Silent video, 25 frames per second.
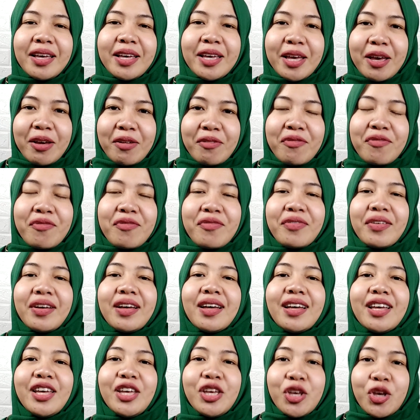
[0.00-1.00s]
give
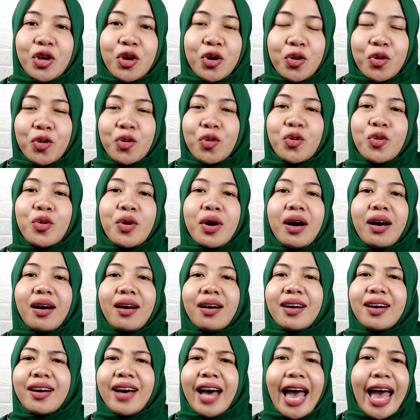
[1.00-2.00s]
you
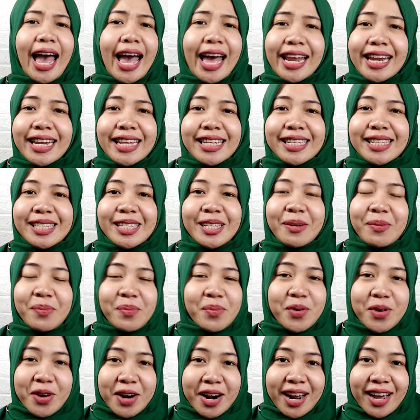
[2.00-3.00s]
any
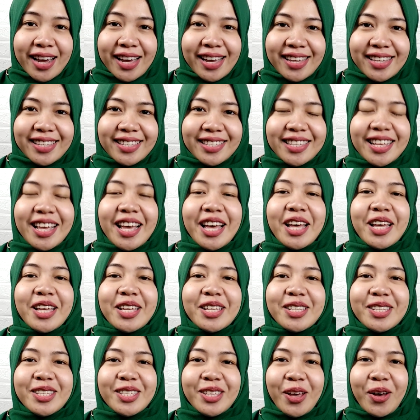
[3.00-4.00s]
surprise.
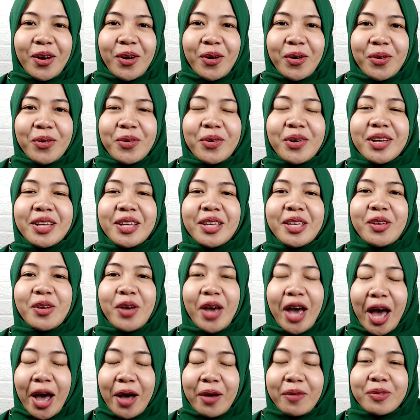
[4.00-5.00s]
So you
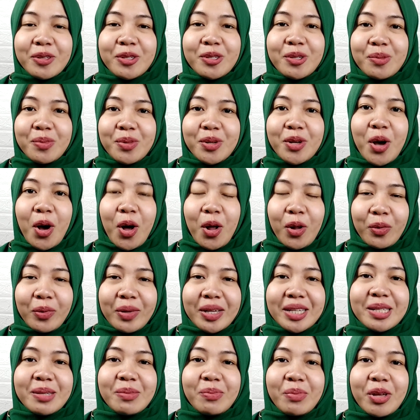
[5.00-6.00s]
have to be
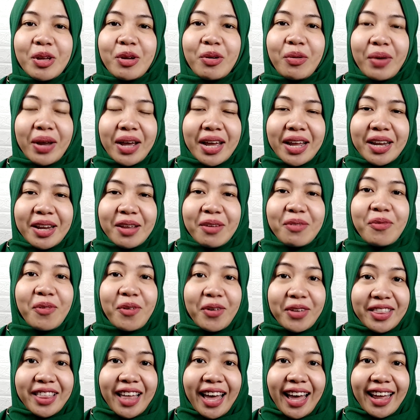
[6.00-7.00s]
always be ready
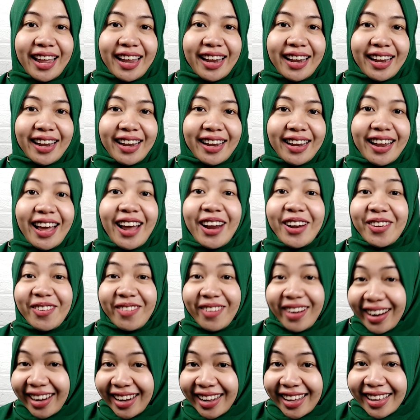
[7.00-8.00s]
for that. Are you
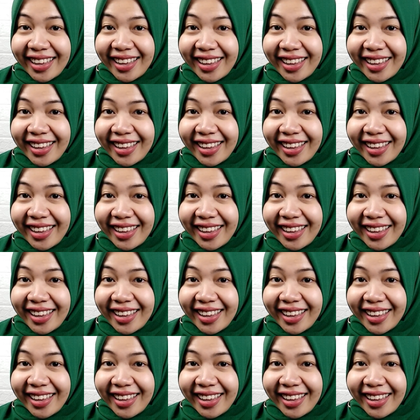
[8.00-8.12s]
ready?